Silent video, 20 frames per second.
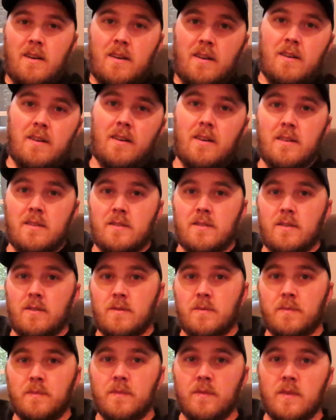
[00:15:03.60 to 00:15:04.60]
Alright,
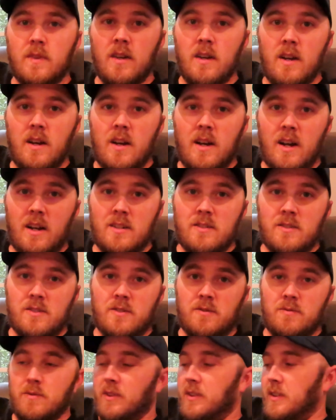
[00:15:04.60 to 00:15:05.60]
so I
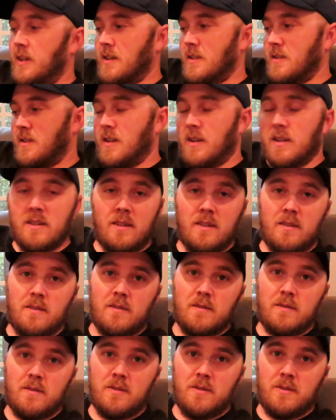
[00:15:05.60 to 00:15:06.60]
just realized that I
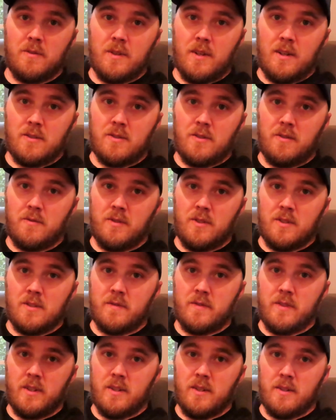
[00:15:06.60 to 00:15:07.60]
didn't do an outro for this
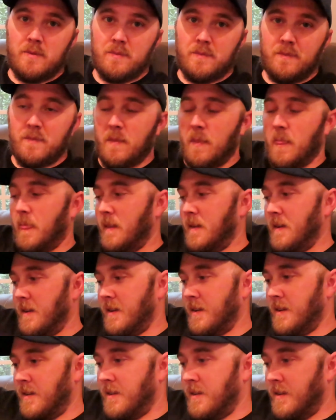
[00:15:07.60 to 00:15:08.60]
video,
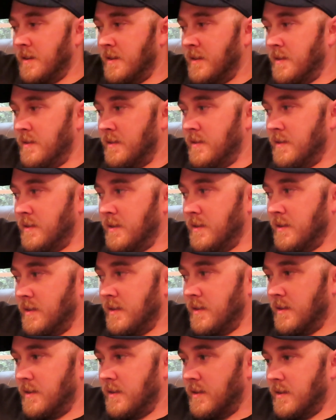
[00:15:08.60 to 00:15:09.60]
and
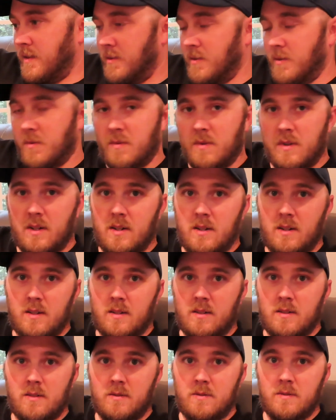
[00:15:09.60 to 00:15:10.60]
I don't know why
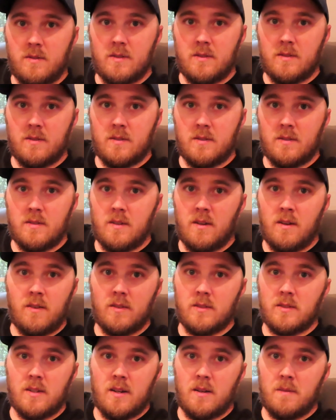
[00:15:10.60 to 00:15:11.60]
I do this all
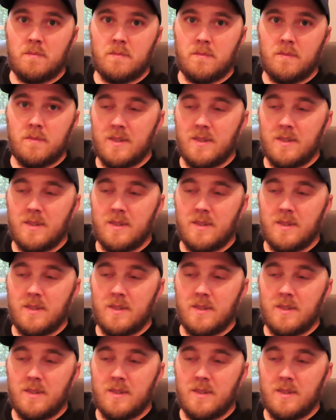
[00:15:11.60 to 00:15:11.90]
the time.